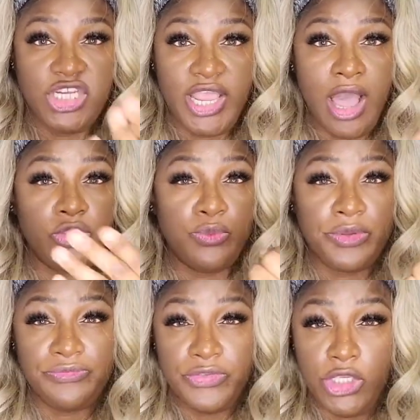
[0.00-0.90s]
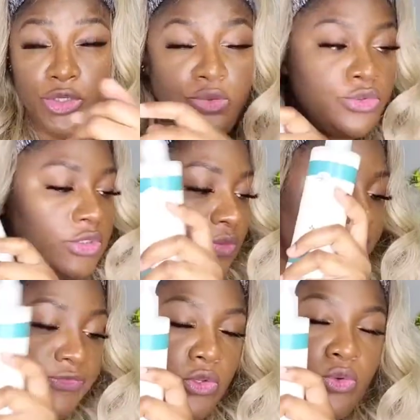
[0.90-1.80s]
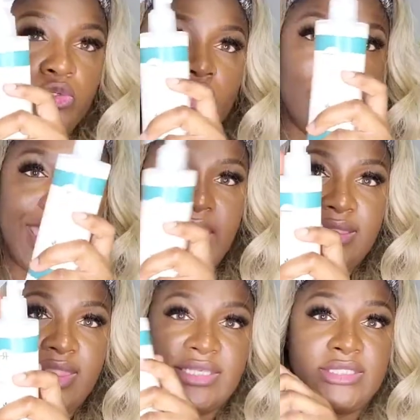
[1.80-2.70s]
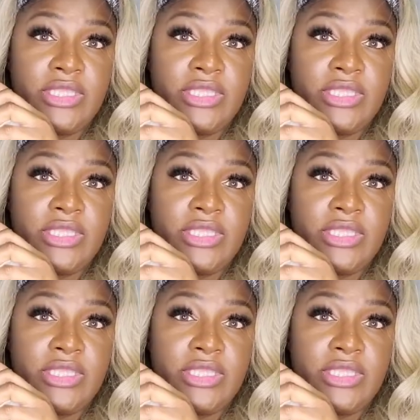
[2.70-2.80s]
as much breathing room as possible.